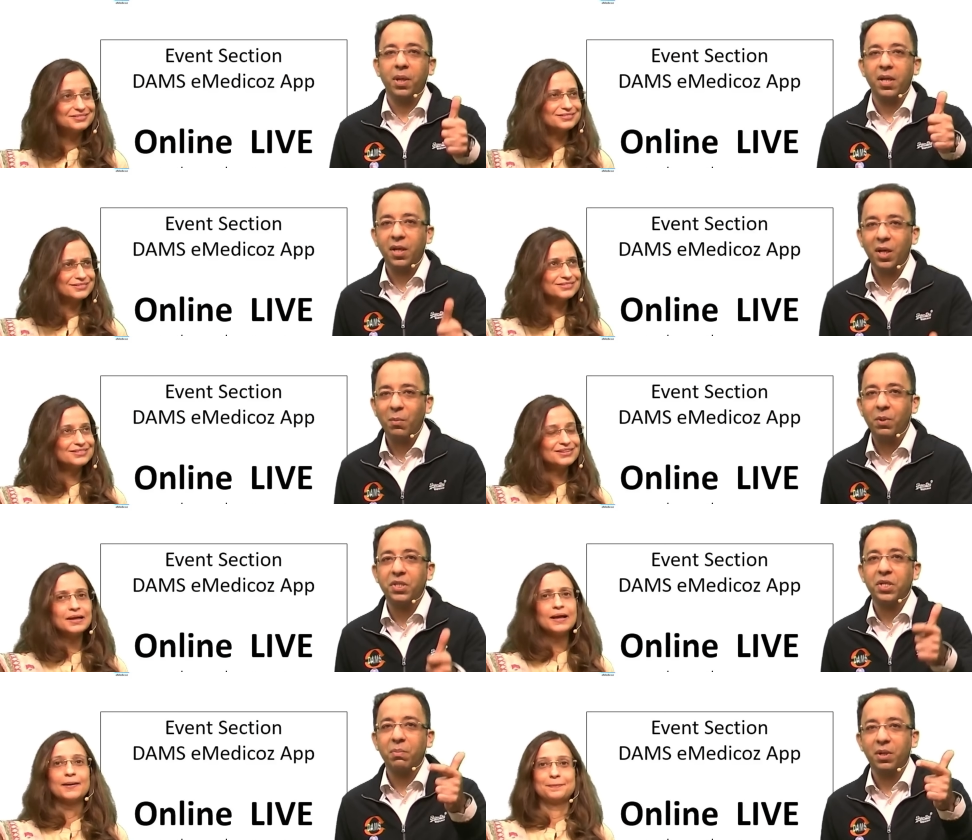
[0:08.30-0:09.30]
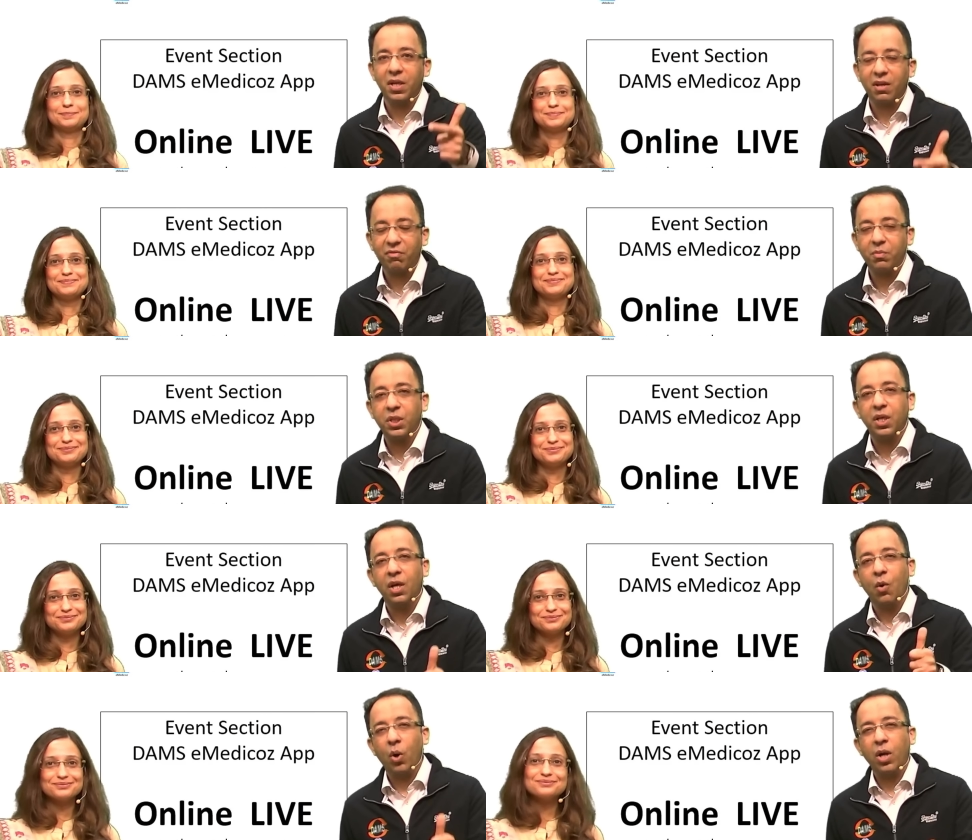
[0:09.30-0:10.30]
Speaker 1: it NEET PG, be it FMG.
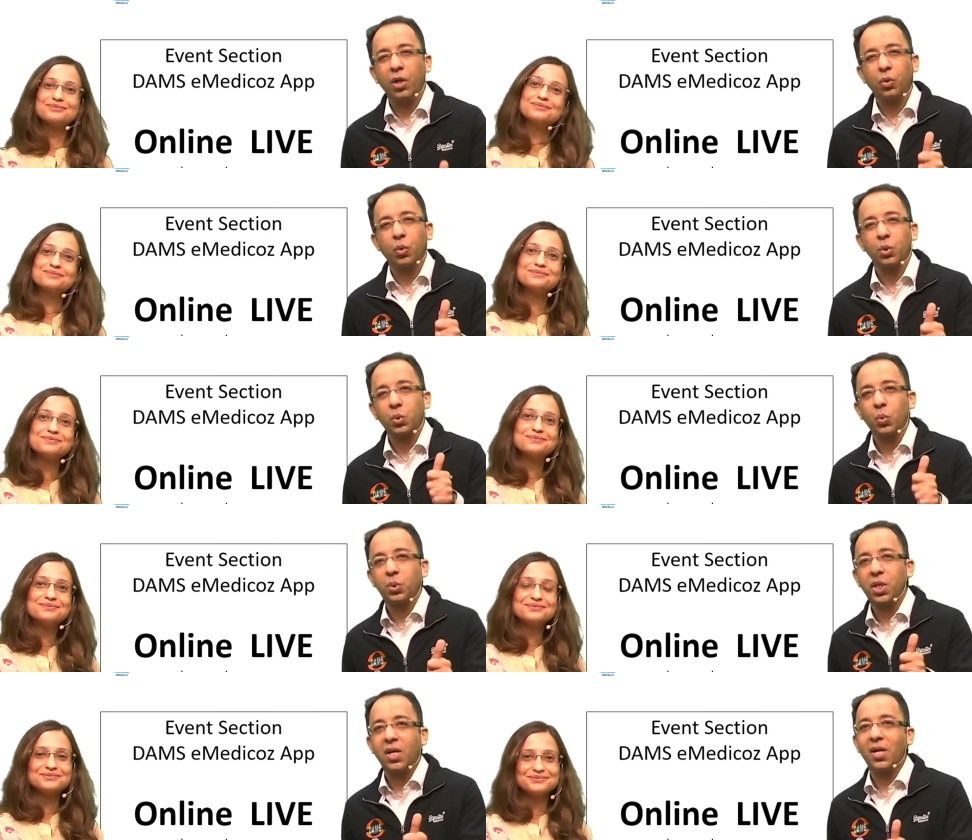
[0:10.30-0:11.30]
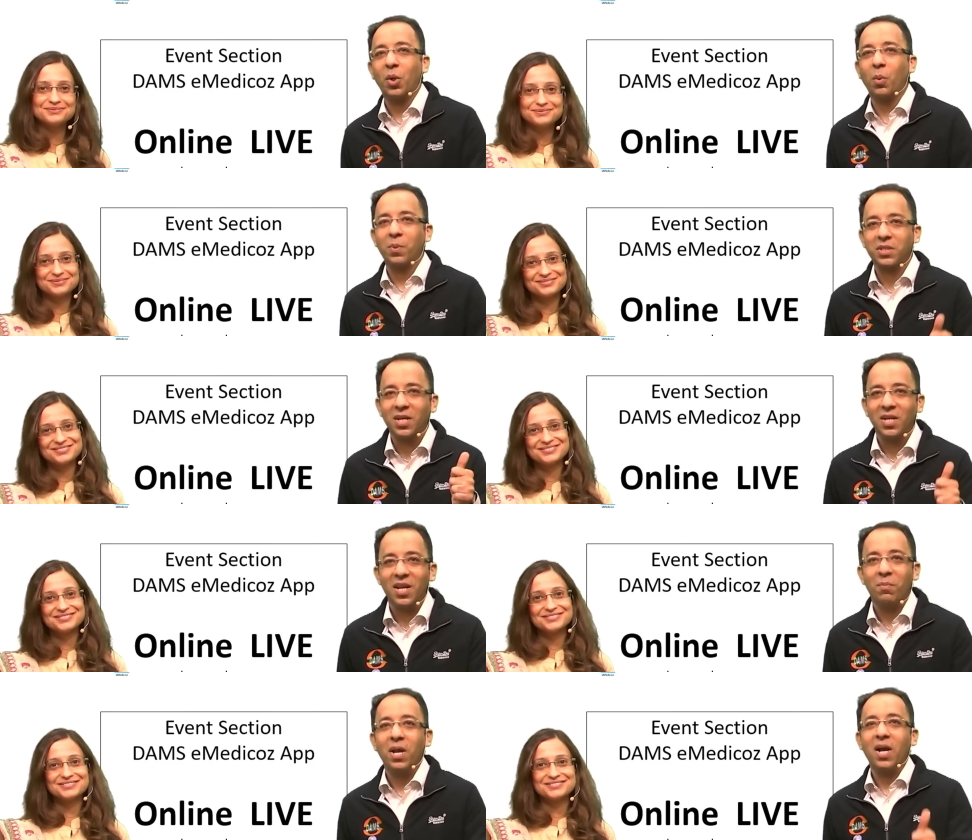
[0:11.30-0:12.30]
What are those two secret topics? Let
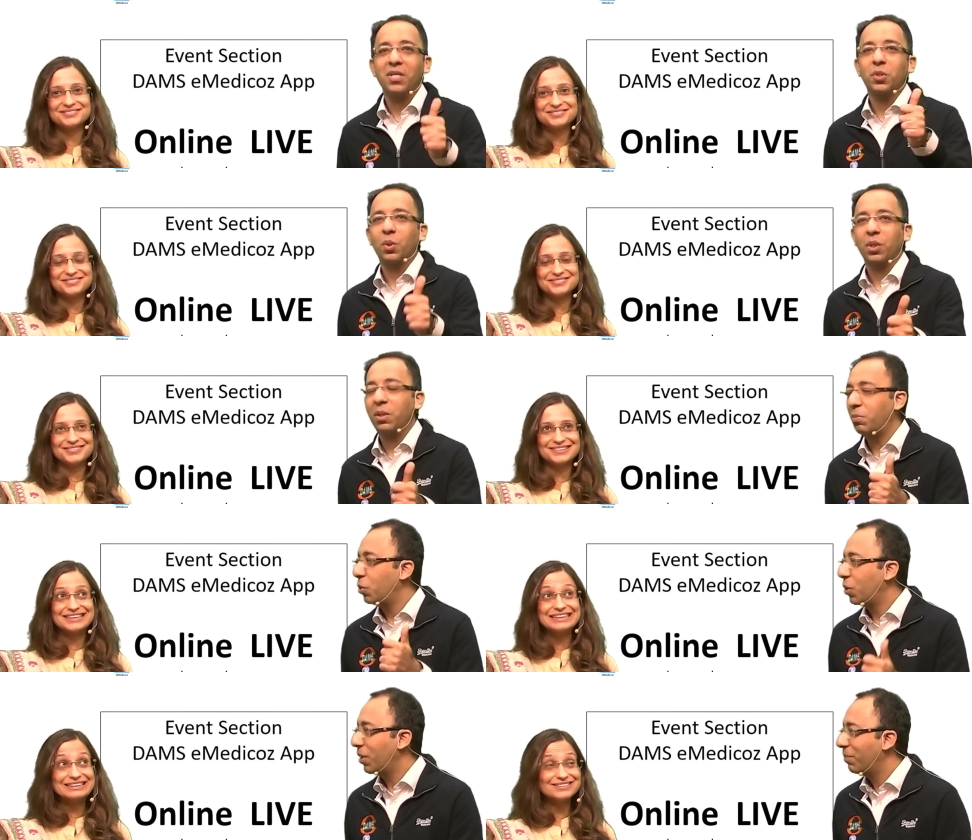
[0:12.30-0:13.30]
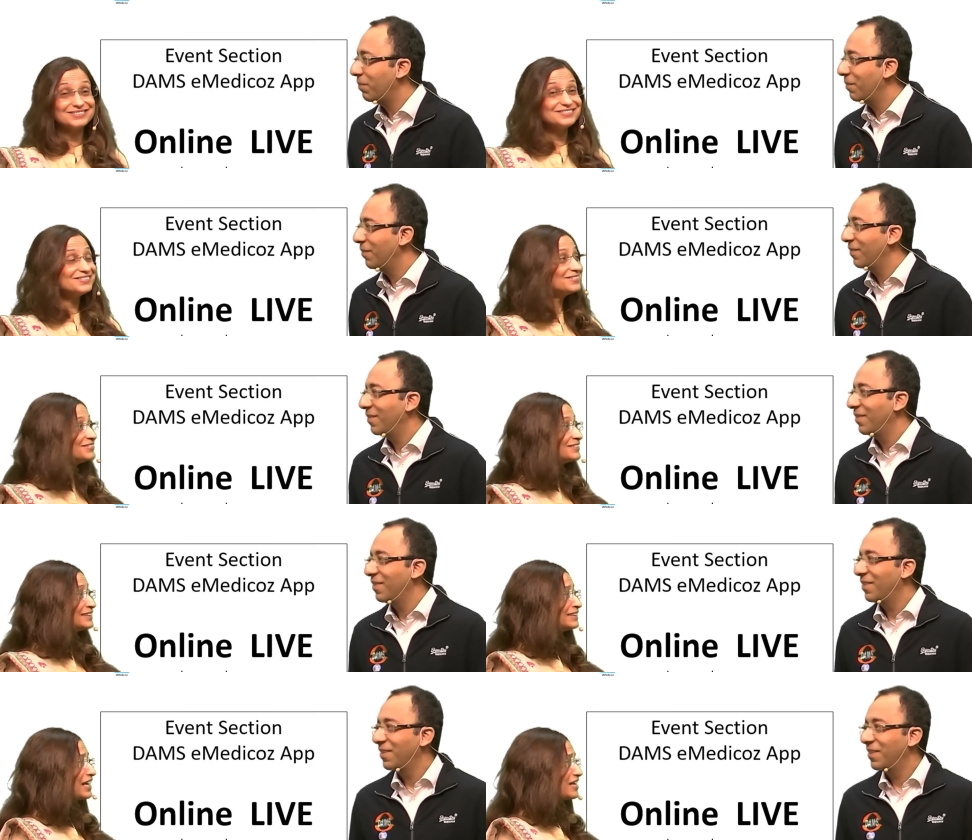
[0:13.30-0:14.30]
me ask Dr. Deepti today.
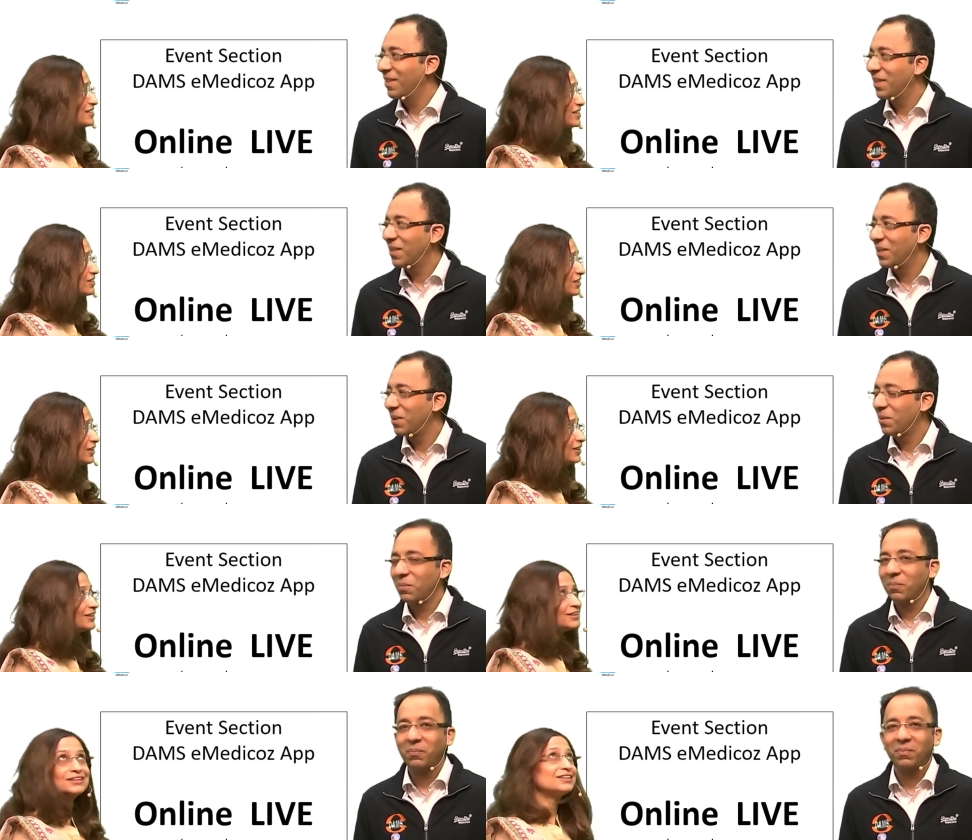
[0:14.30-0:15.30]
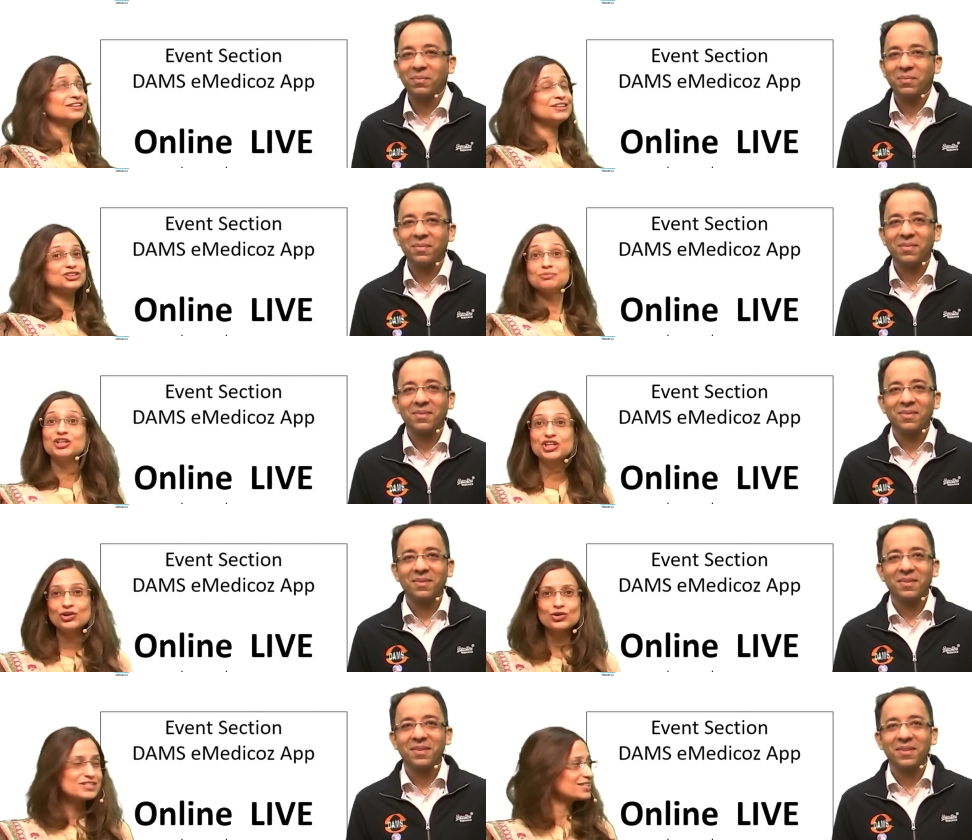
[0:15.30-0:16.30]
Speaker 2: Is it
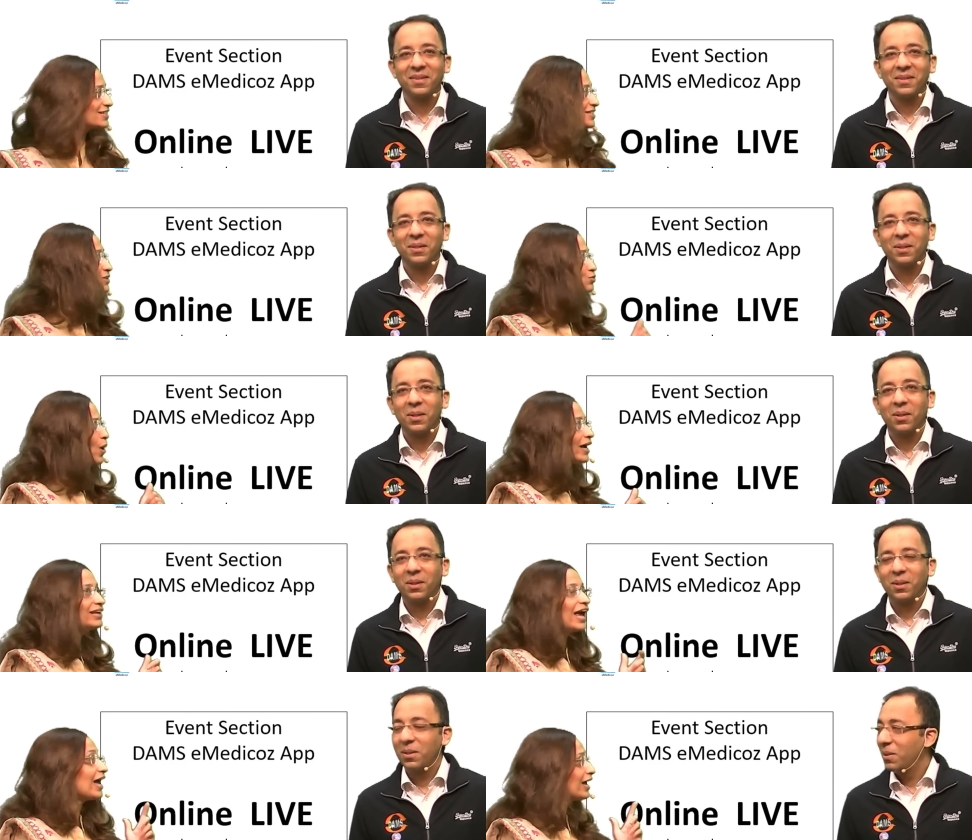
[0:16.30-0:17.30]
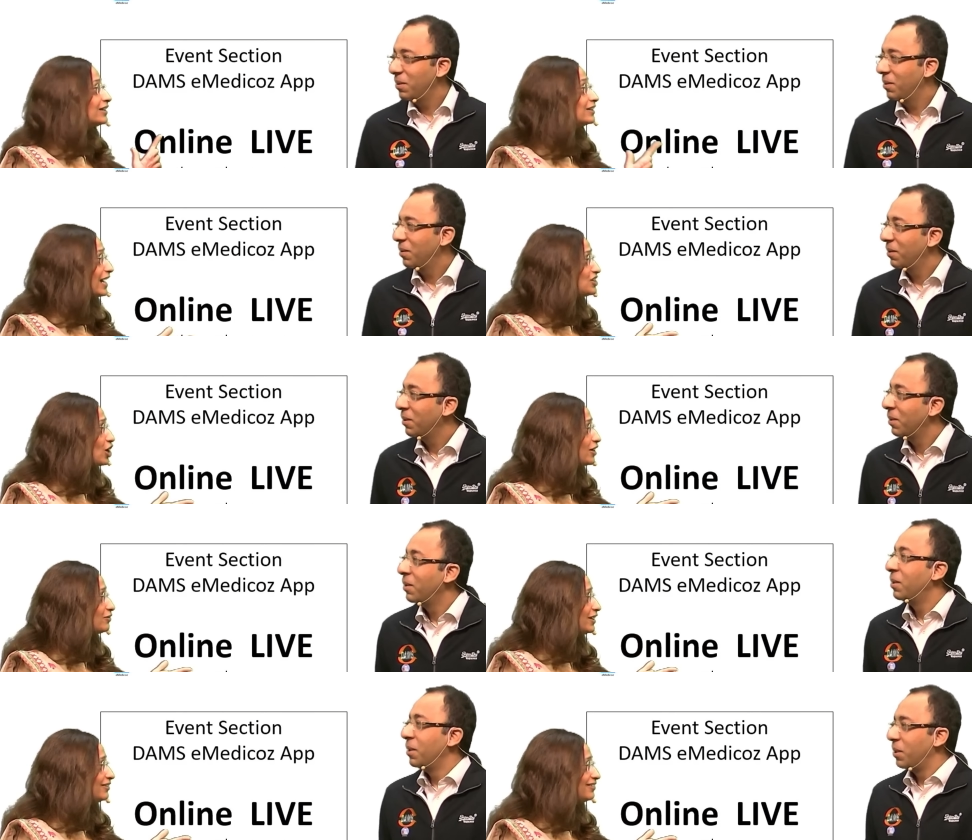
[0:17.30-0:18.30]
tuberculosis, one, and HIV?
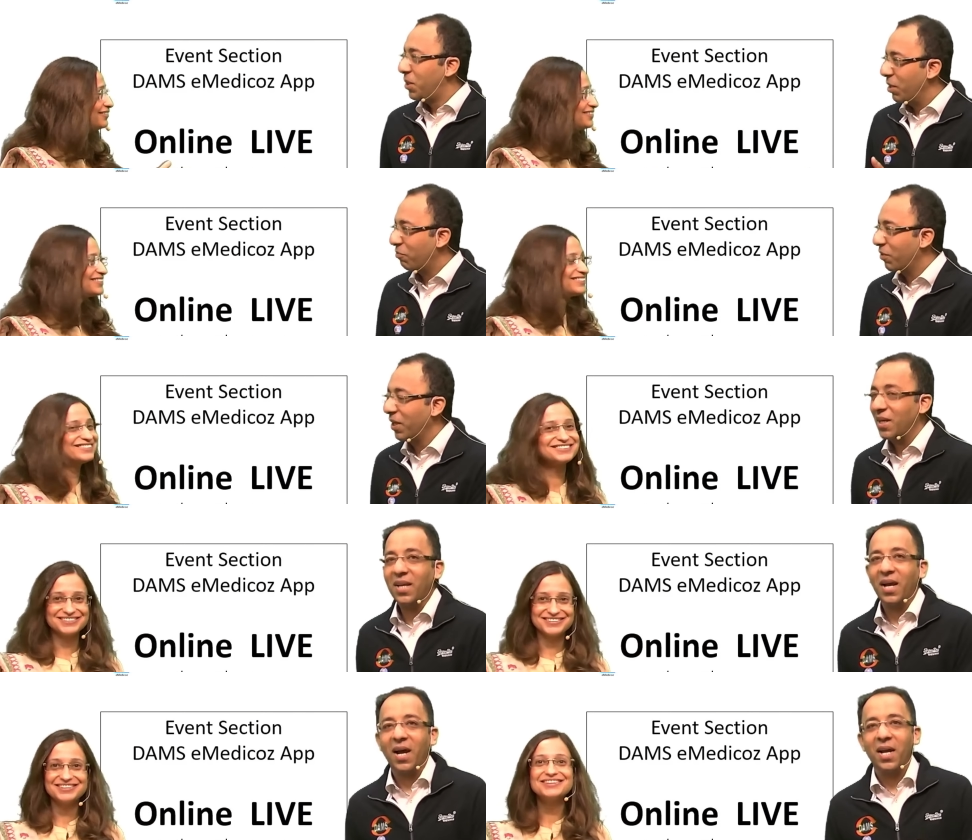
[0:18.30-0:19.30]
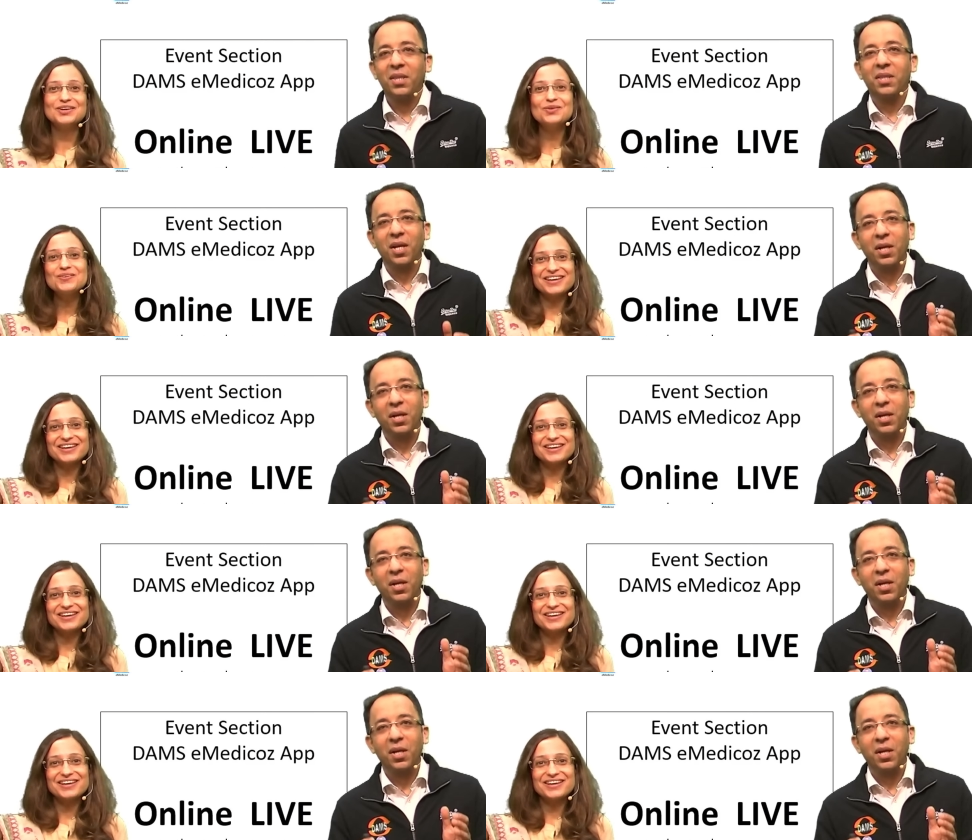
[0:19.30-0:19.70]
Speaker 1: Definitely. I
Speaker 2: think